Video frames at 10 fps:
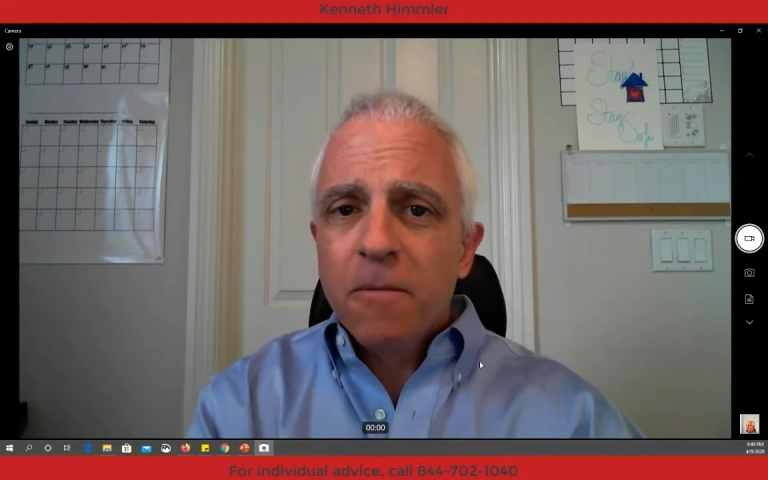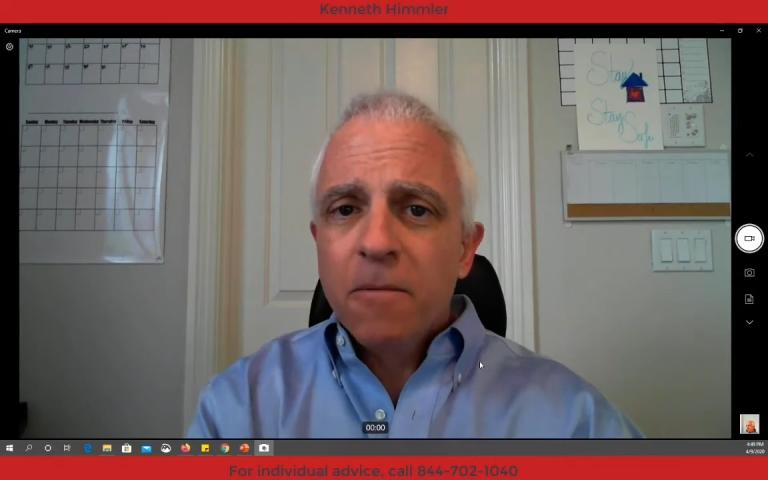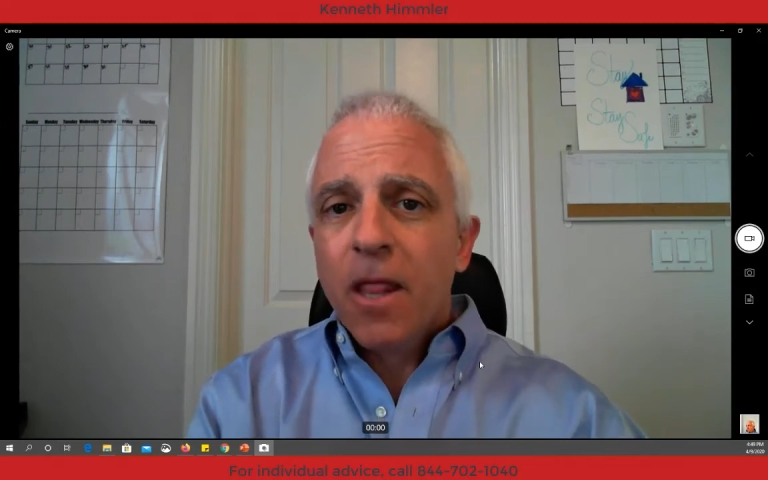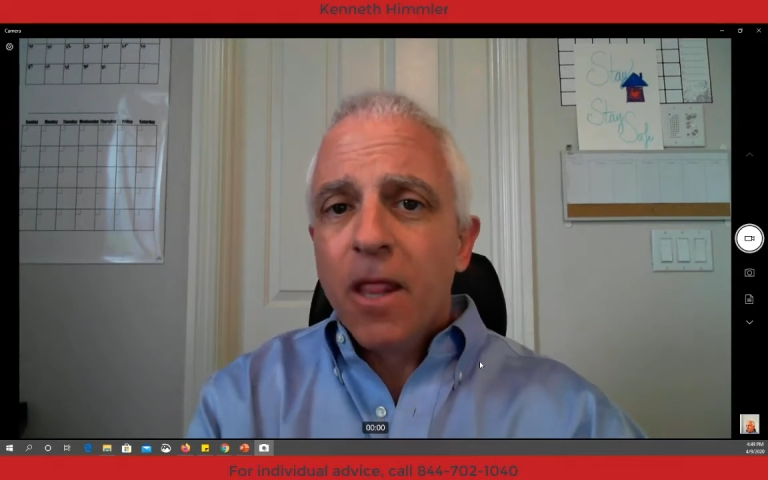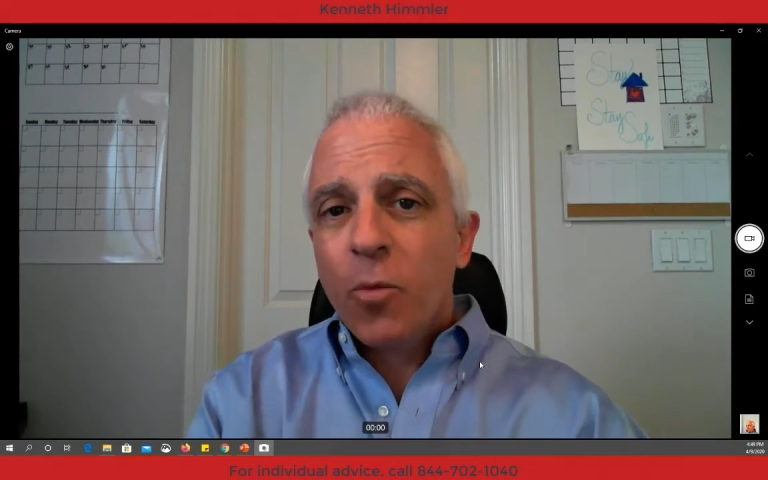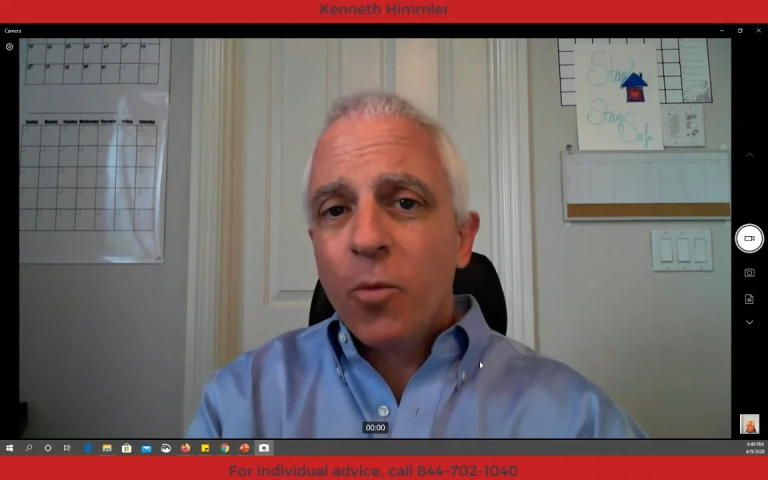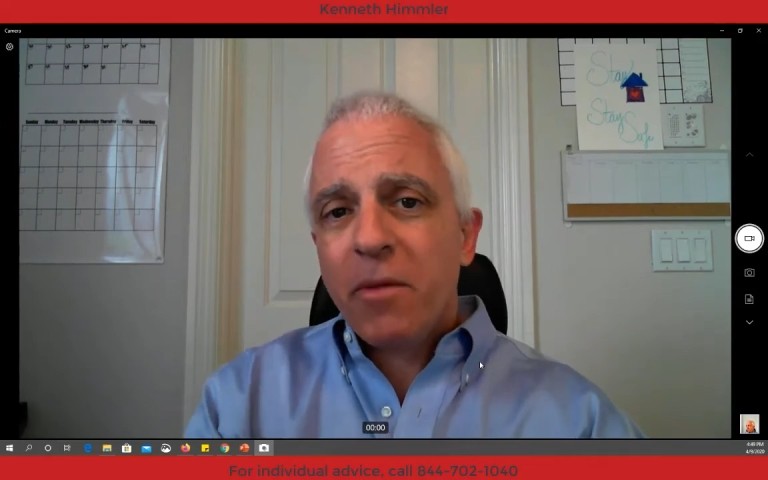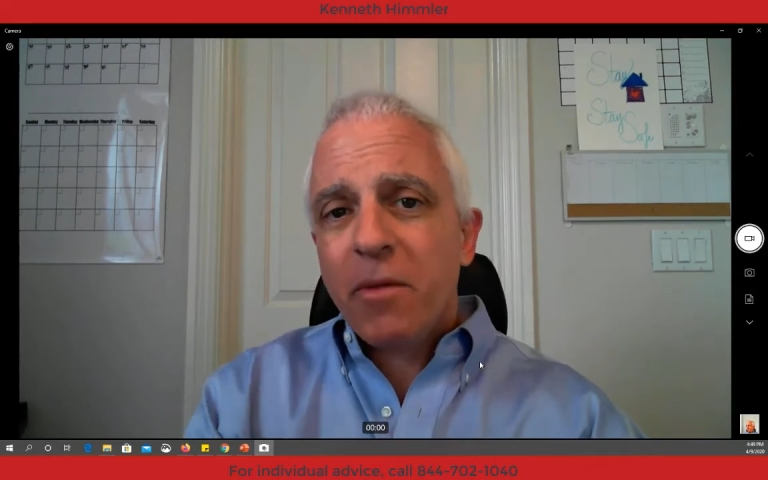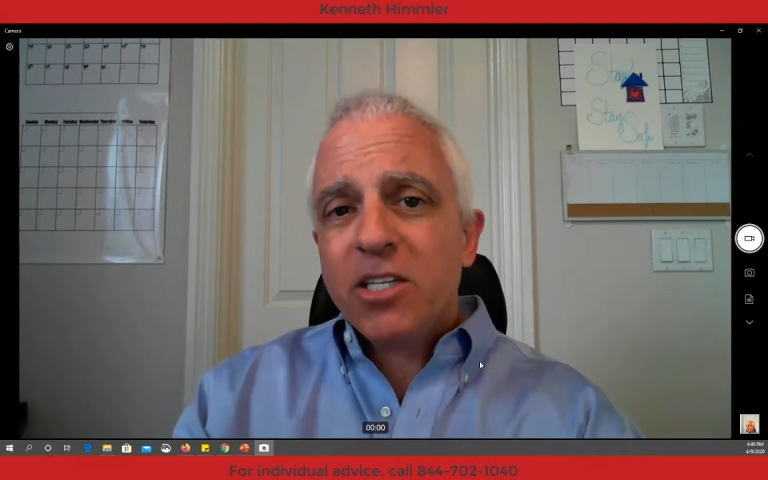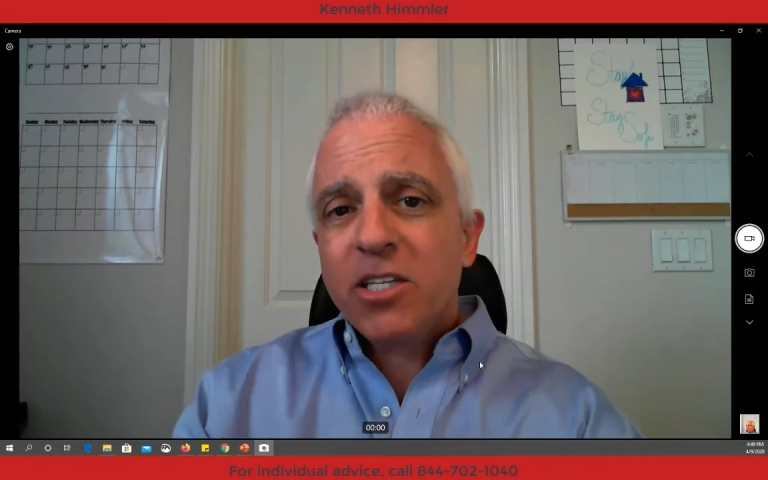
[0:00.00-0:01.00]
we may
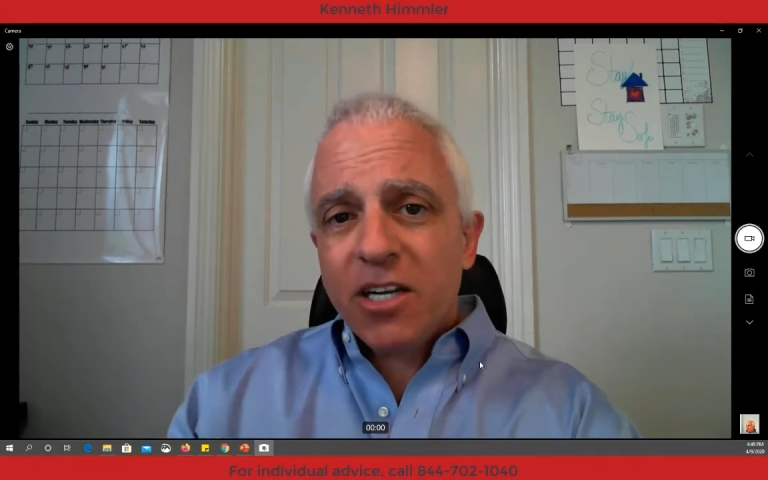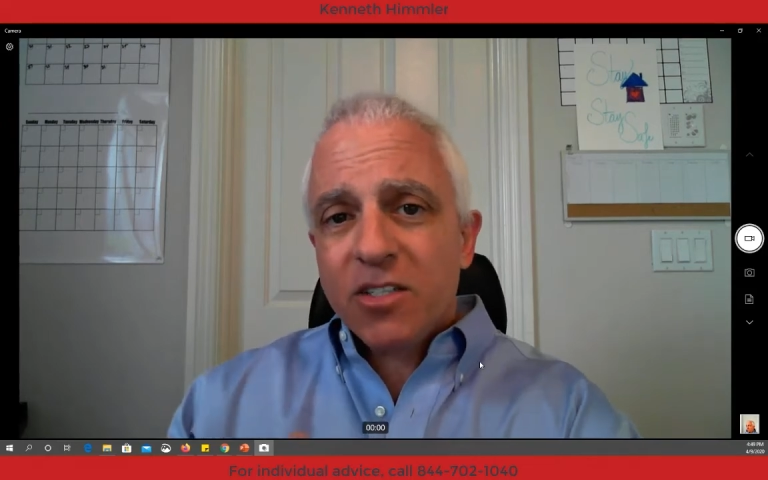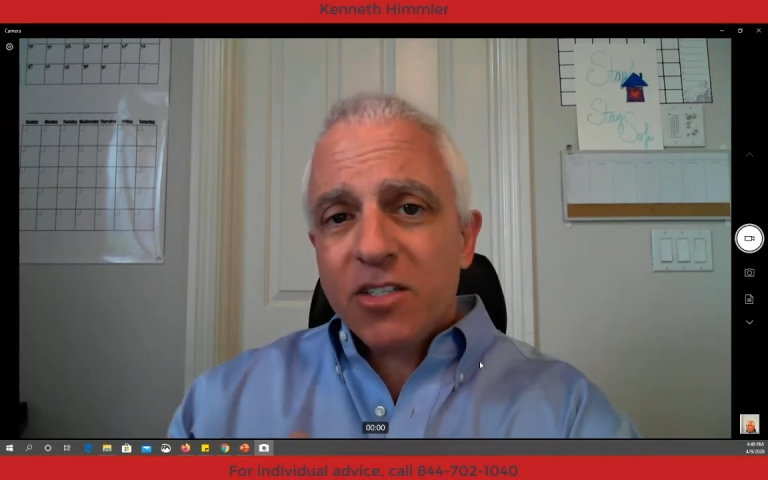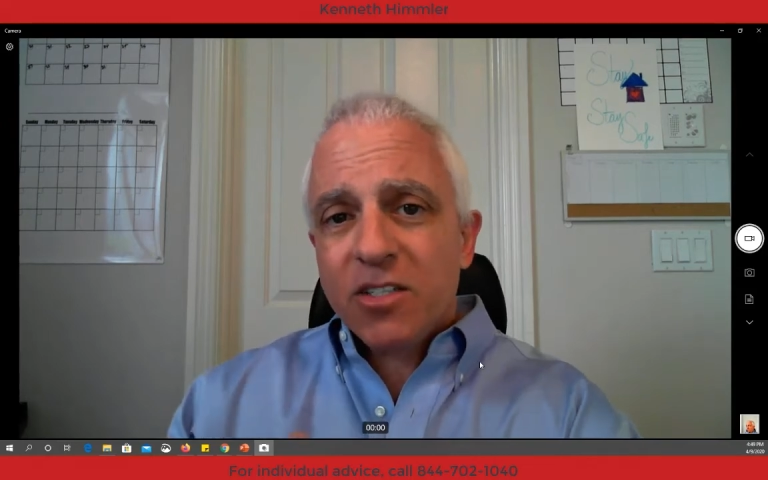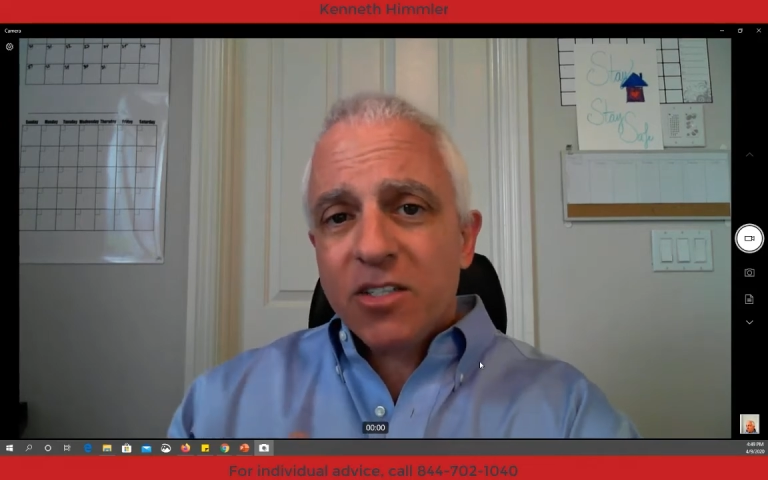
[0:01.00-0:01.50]
tend to tell that